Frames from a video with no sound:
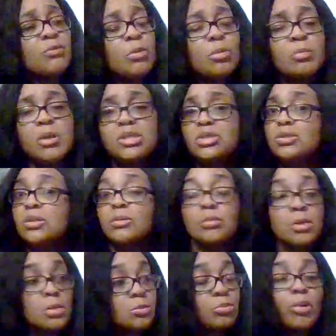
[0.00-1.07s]
permission to
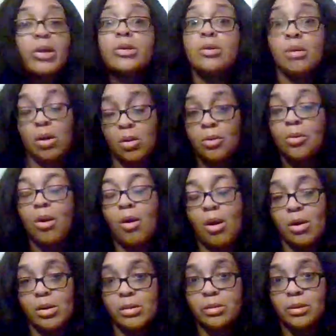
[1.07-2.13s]
break your own heart.